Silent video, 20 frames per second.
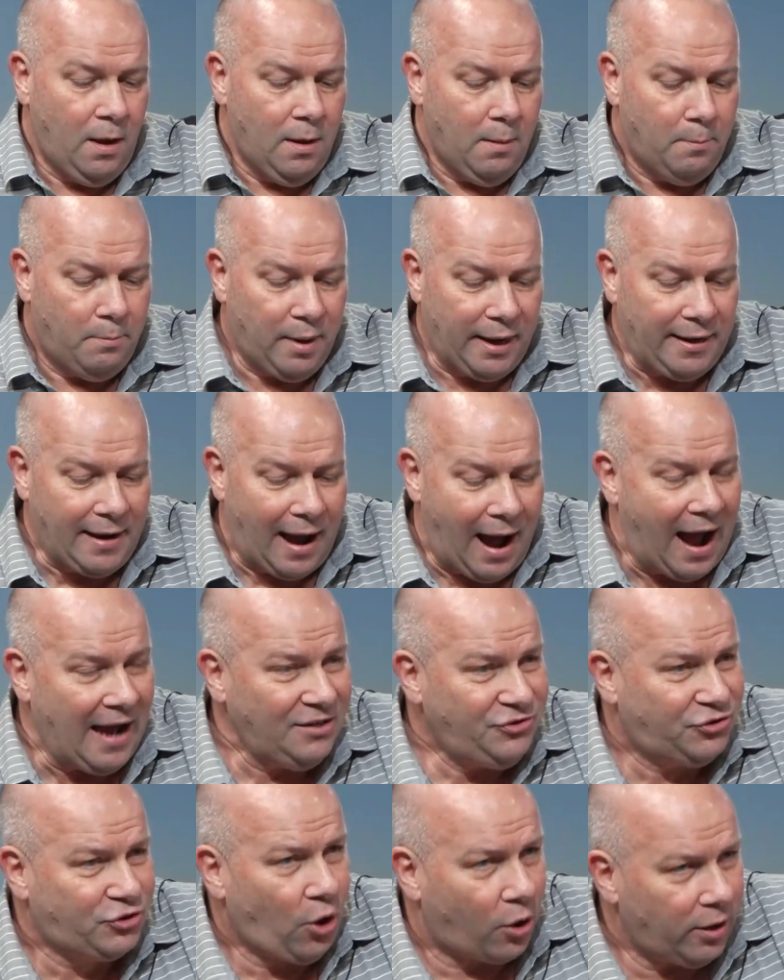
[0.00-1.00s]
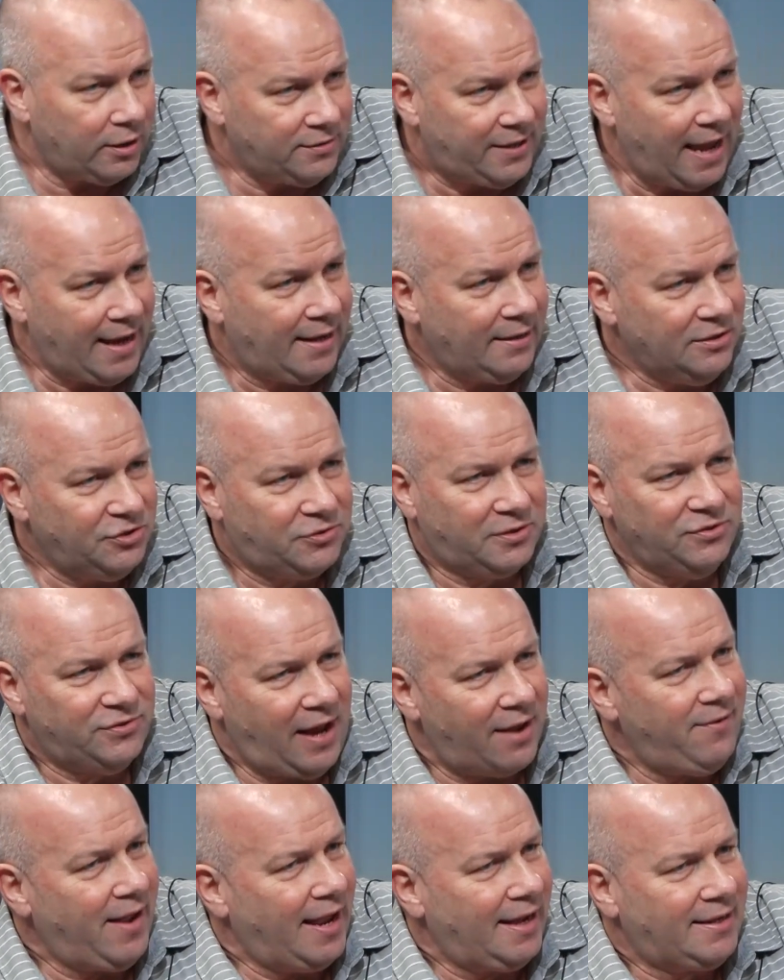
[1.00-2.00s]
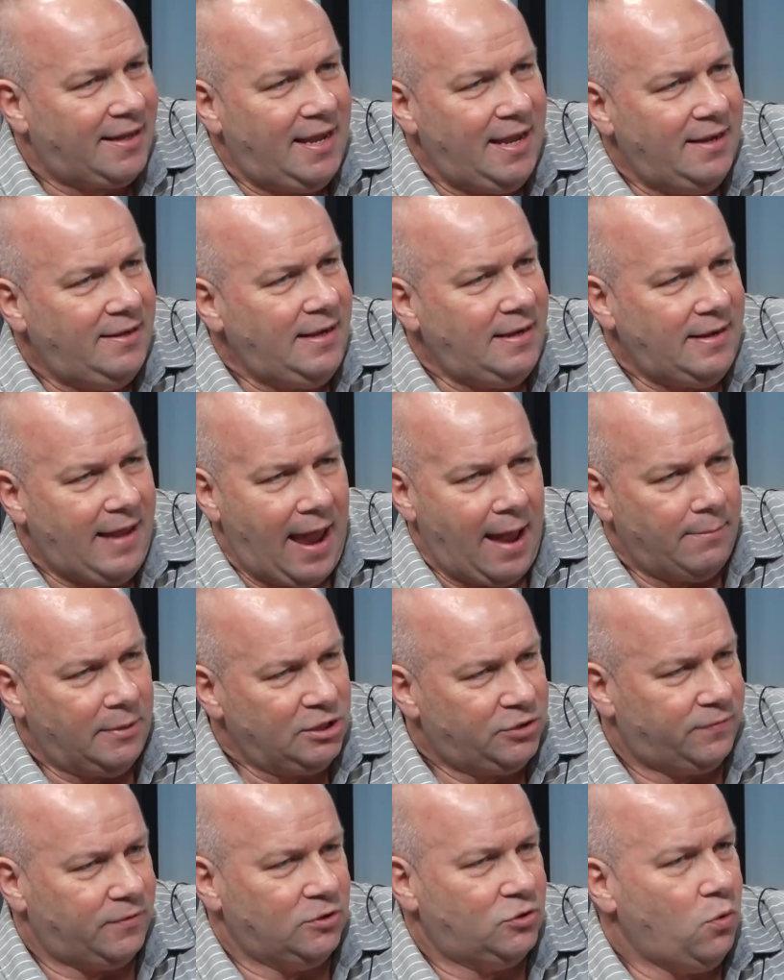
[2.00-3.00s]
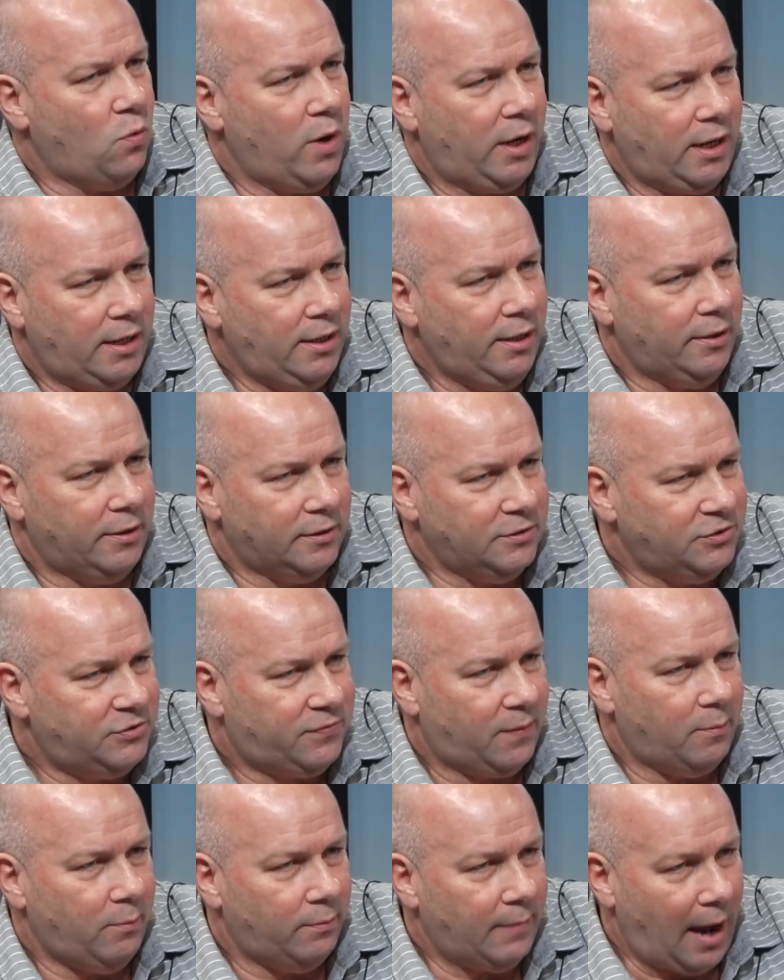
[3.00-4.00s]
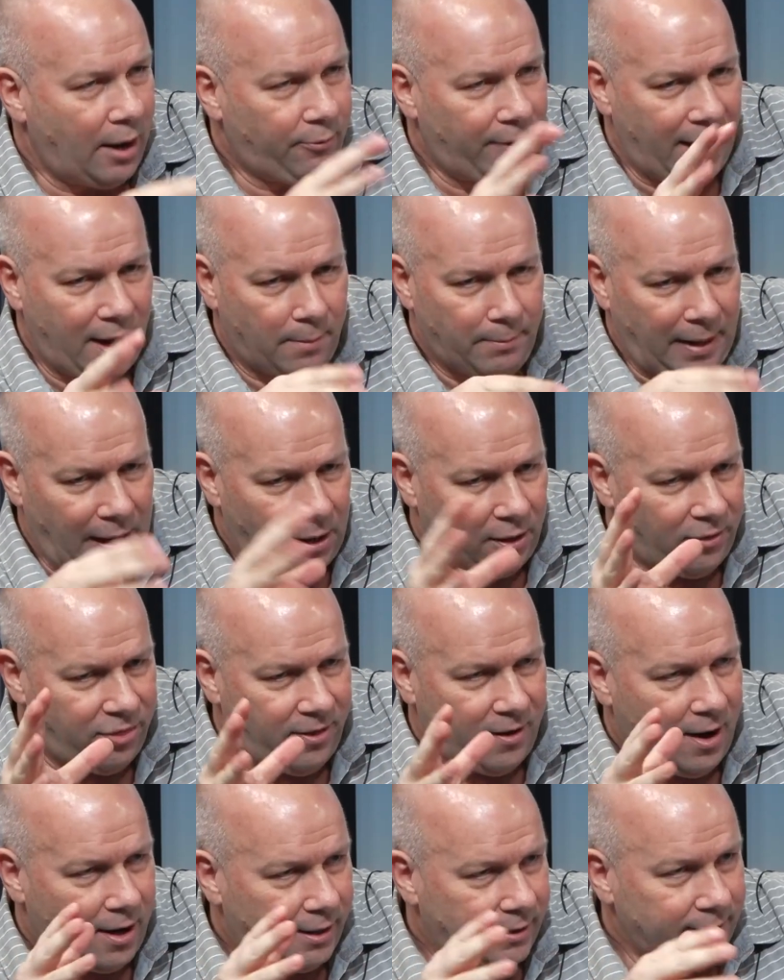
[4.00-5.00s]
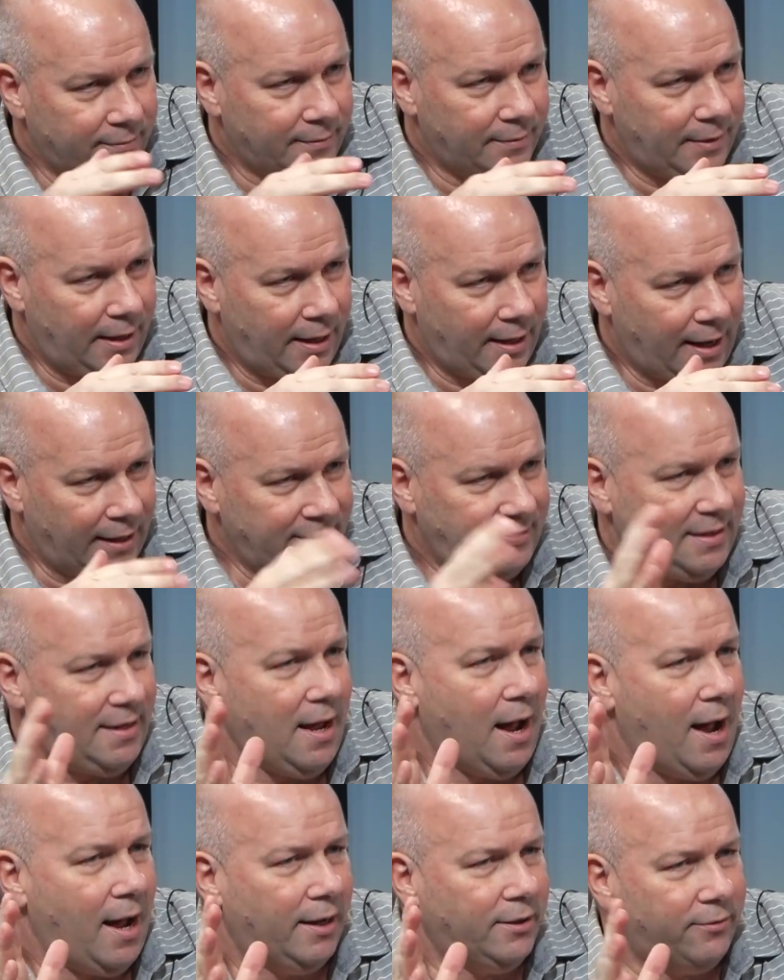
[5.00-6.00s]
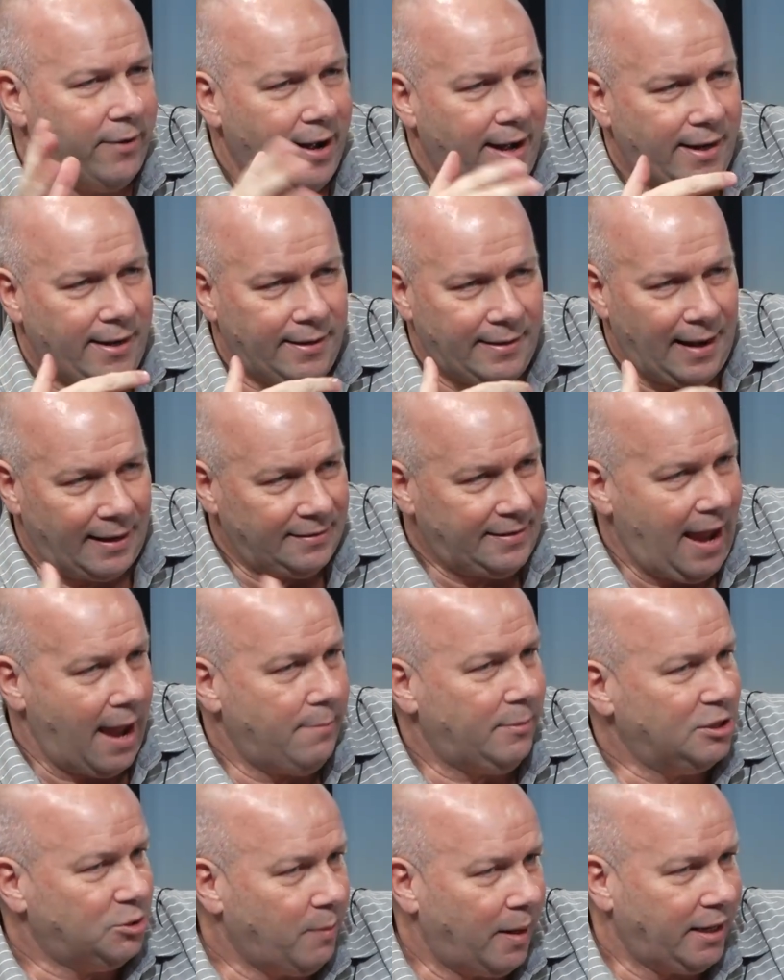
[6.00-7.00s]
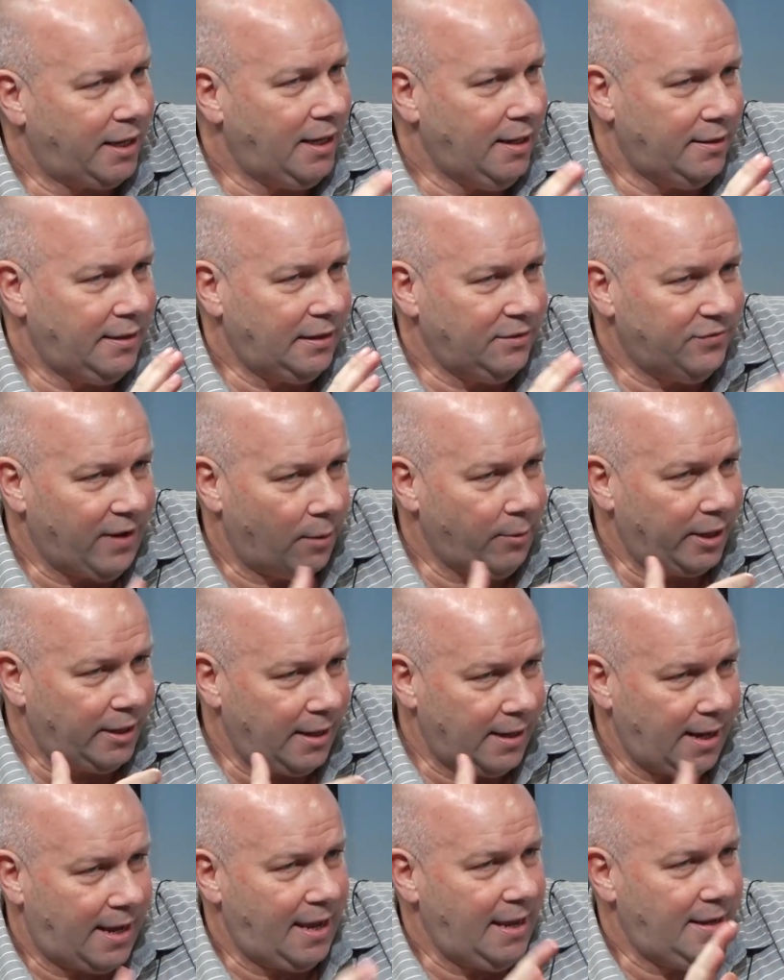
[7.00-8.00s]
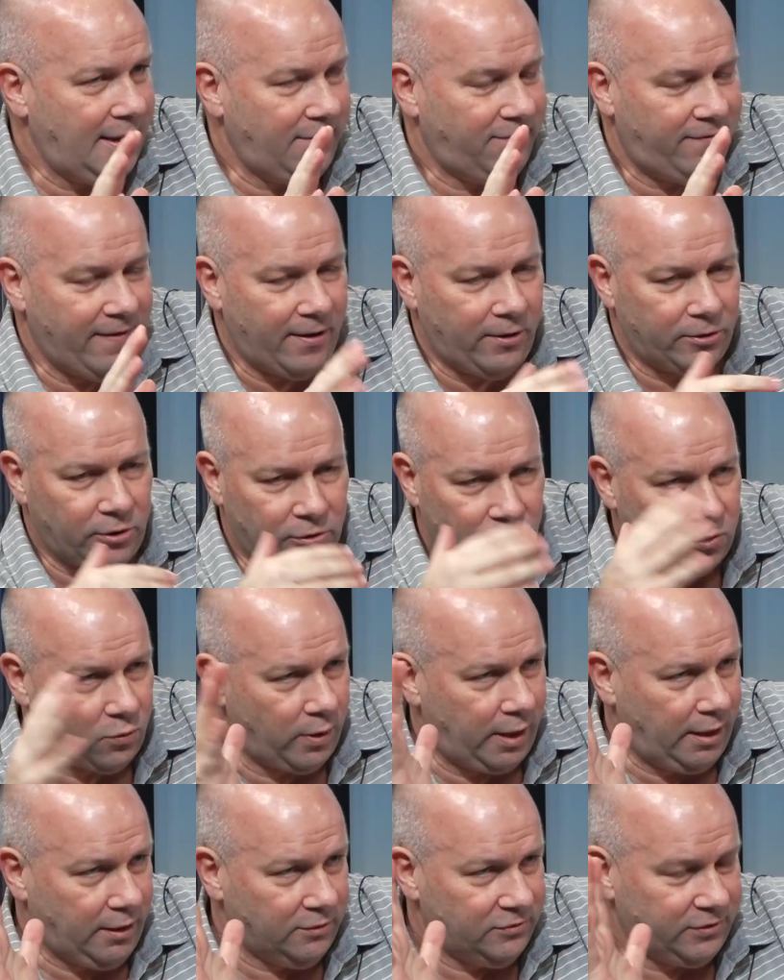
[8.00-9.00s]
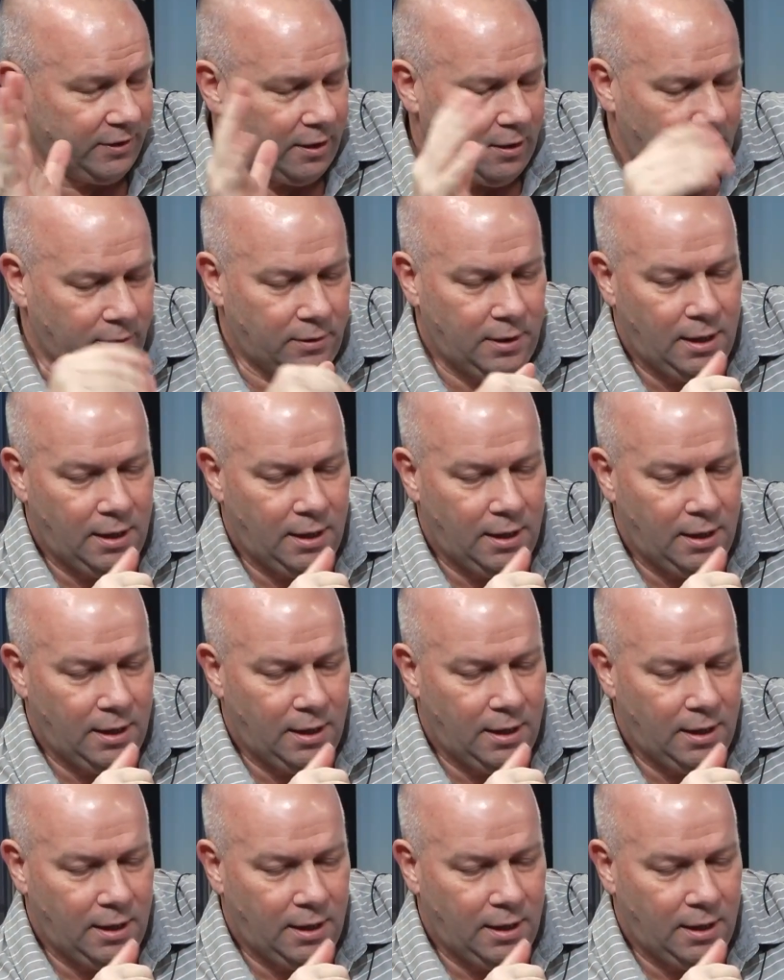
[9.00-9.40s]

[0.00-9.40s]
But I started taking this because I've had kidney damage for 20 years. I ran a marathon and I dehydrated and I damaged my kidneys. I went into kidney failure 20 years ago.